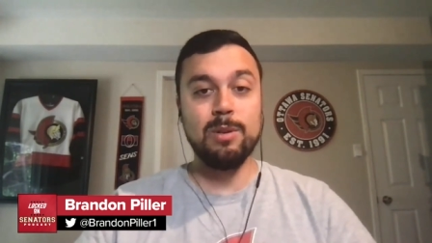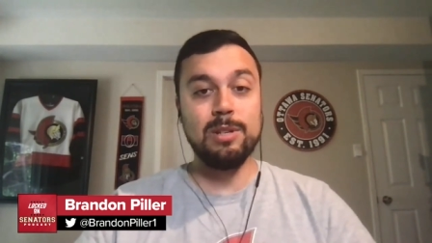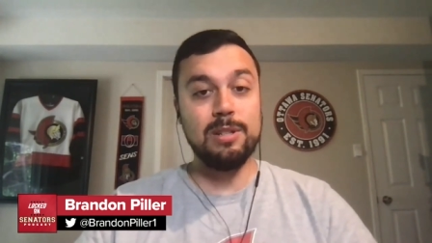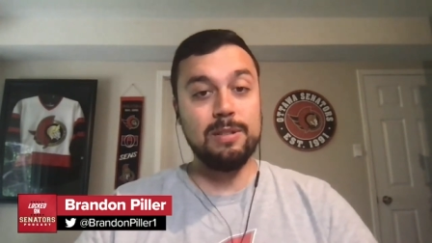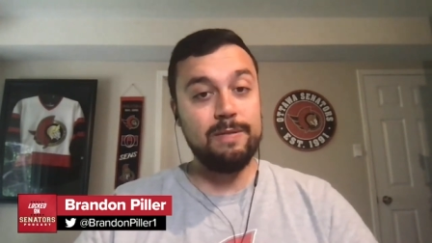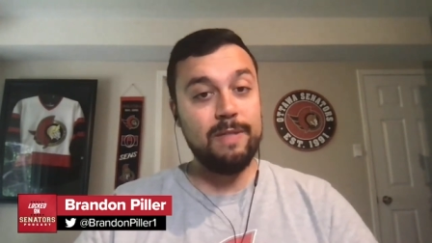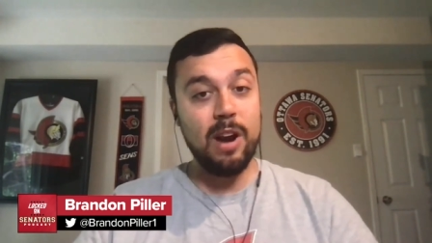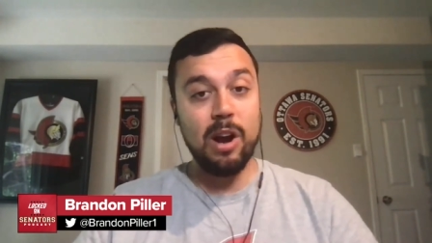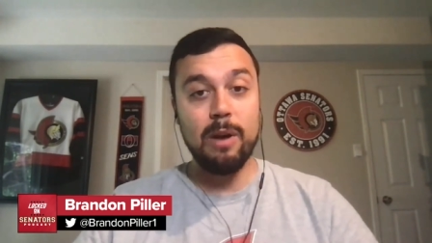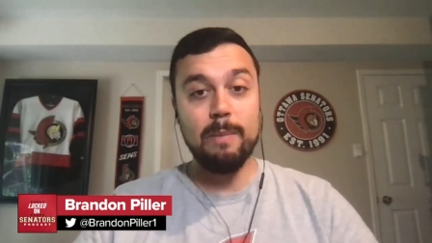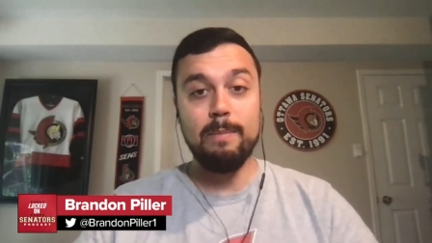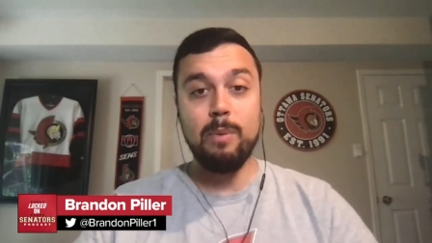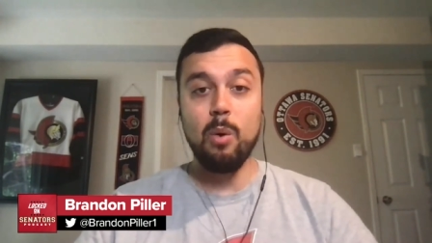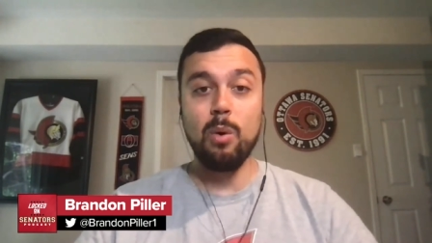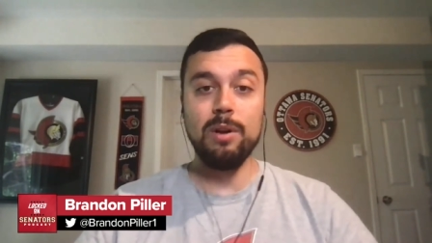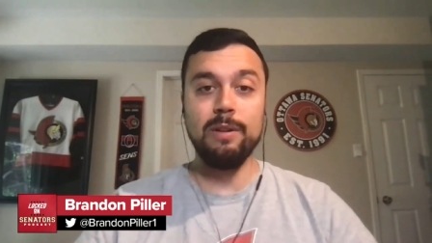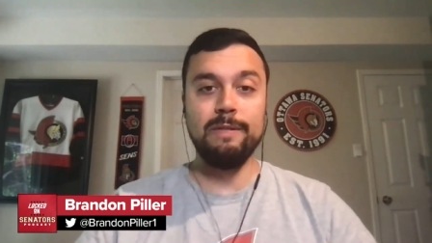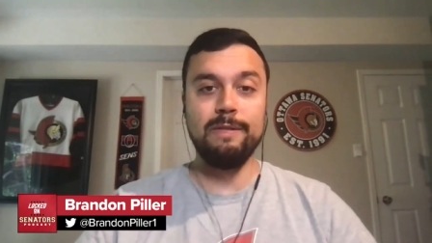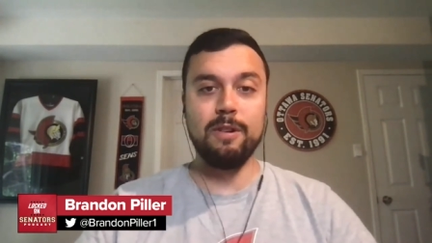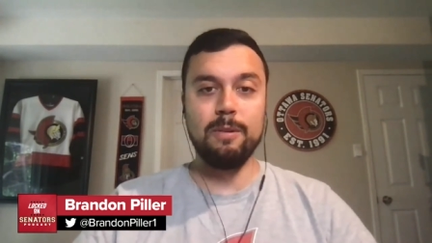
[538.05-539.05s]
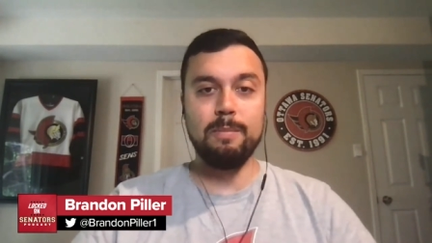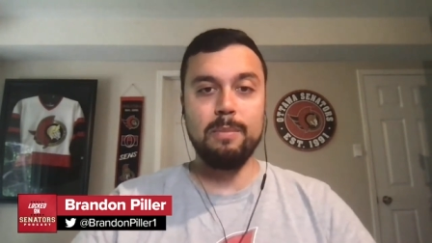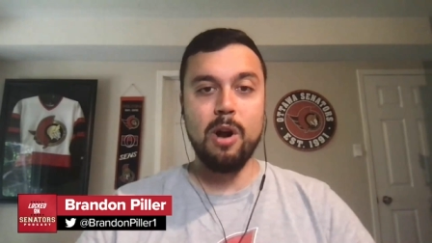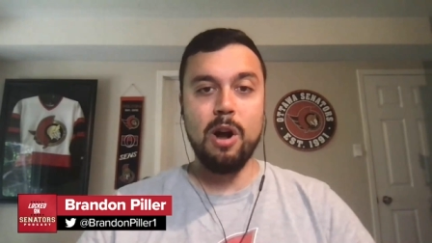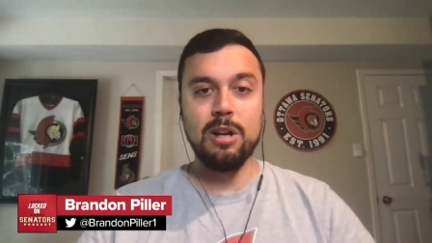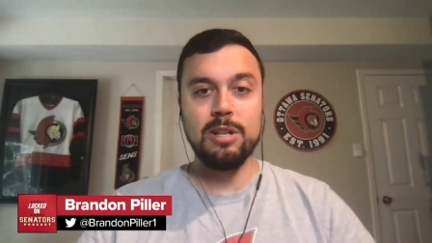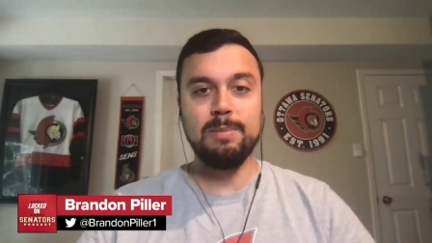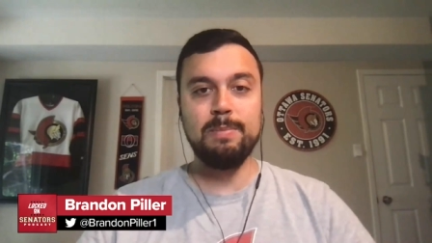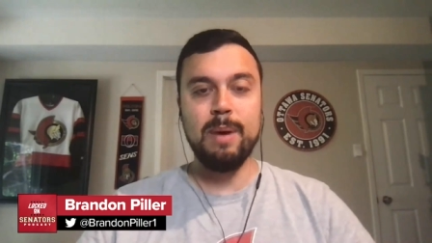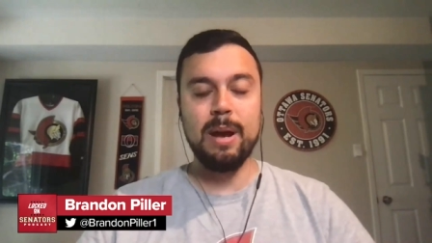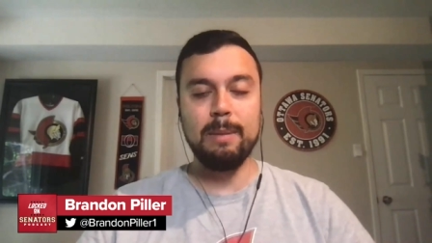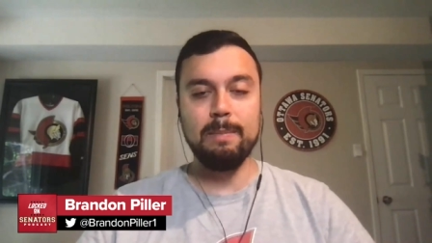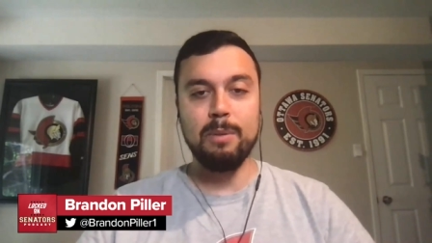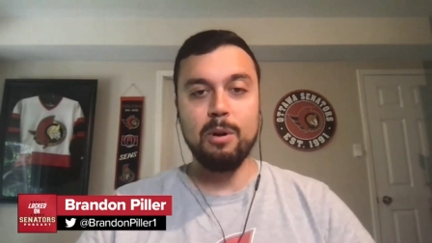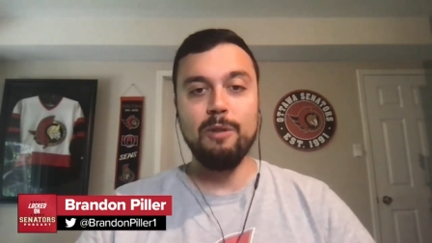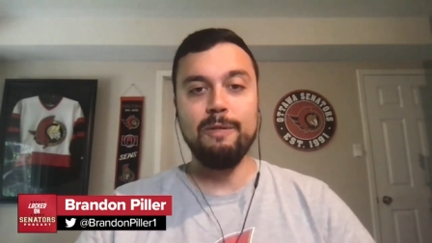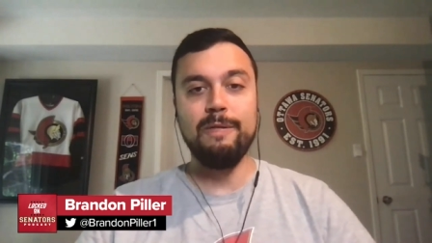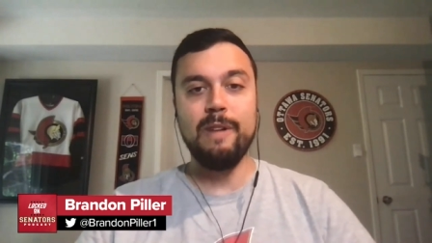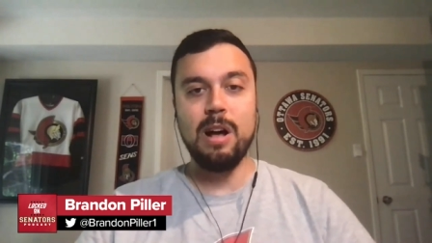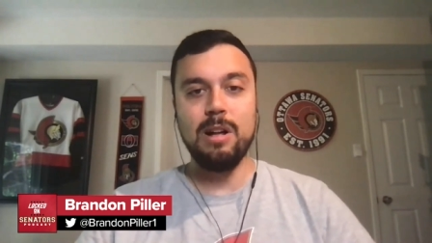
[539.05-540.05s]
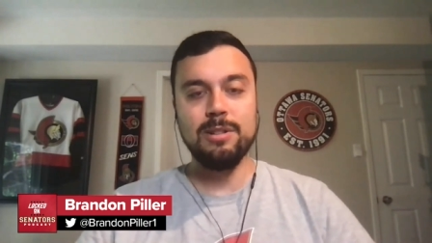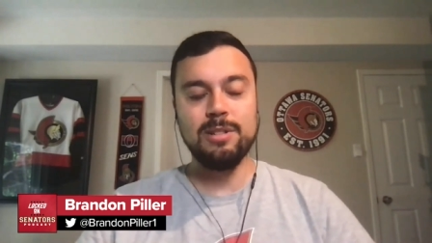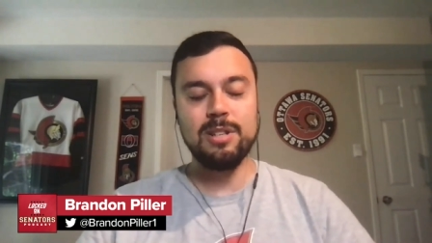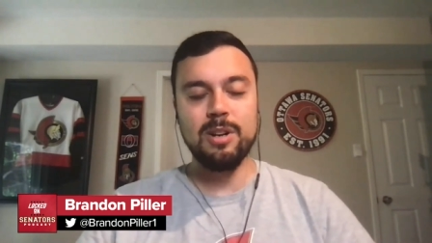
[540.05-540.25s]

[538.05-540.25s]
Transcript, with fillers: which is very important for prospect profiles.